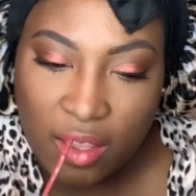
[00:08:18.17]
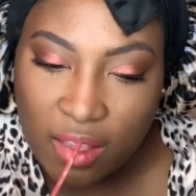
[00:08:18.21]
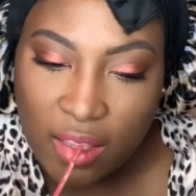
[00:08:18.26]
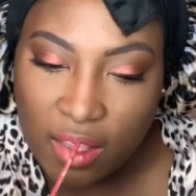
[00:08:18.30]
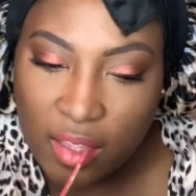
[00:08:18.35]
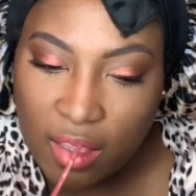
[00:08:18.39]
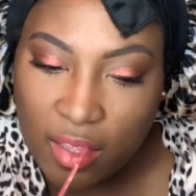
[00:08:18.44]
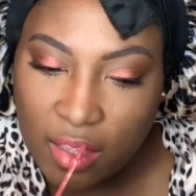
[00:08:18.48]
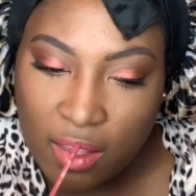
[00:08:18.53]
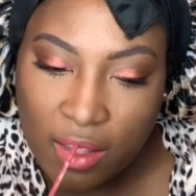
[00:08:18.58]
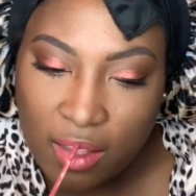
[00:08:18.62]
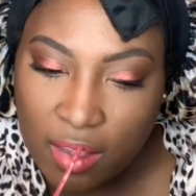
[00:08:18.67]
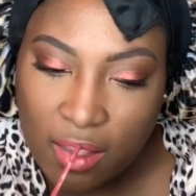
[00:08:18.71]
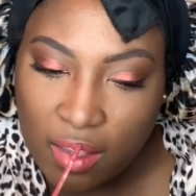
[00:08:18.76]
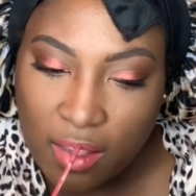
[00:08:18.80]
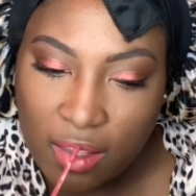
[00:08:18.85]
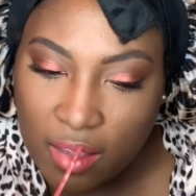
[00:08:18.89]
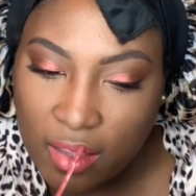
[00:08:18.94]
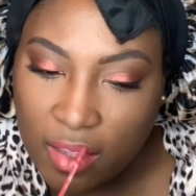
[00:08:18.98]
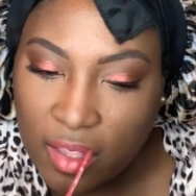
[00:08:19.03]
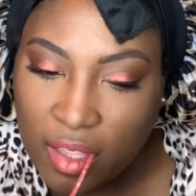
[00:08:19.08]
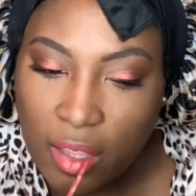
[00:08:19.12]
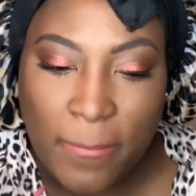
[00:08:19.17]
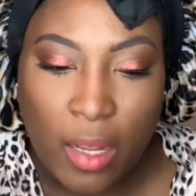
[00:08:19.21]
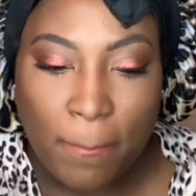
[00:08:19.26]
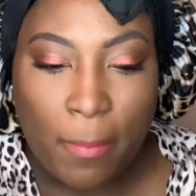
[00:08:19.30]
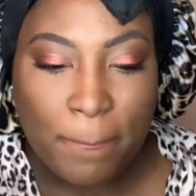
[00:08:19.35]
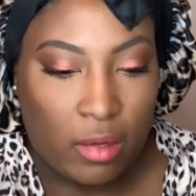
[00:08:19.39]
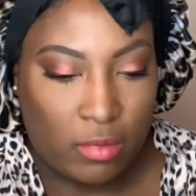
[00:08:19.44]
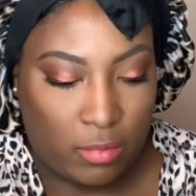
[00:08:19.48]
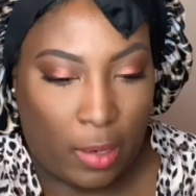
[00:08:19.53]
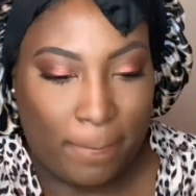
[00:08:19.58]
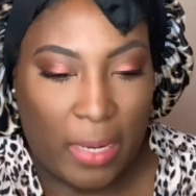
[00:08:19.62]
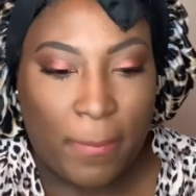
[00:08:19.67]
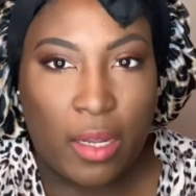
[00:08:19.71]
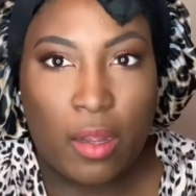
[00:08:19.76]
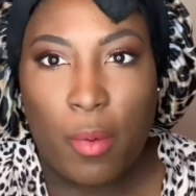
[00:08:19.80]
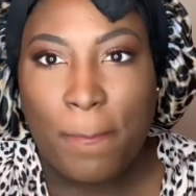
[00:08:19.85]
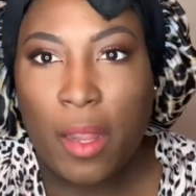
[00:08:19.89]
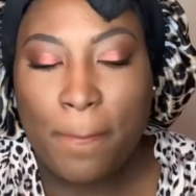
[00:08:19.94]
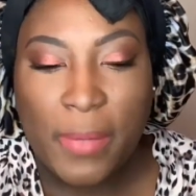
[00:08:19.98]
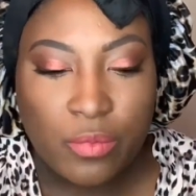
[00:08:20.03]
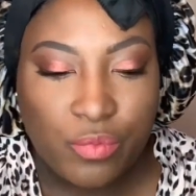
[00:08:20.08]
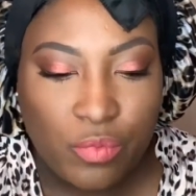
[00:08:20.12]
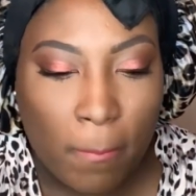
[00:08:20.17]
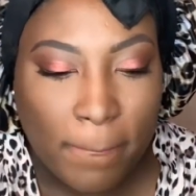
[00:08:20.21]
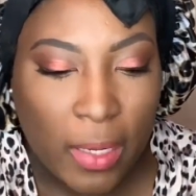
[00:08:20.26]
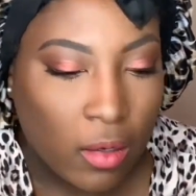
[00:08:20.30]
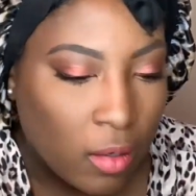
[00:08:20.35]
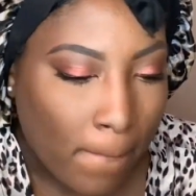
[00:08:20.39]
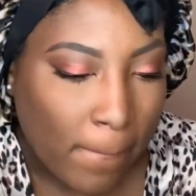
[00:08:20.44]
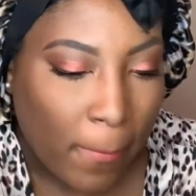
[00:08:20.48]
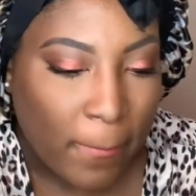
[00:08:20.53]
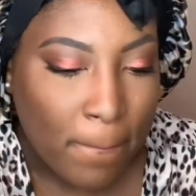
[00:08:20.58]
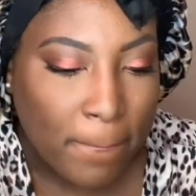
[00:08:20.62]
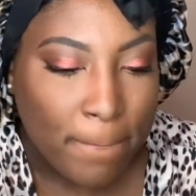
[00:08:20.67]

lipstick blend in with my skin a little better.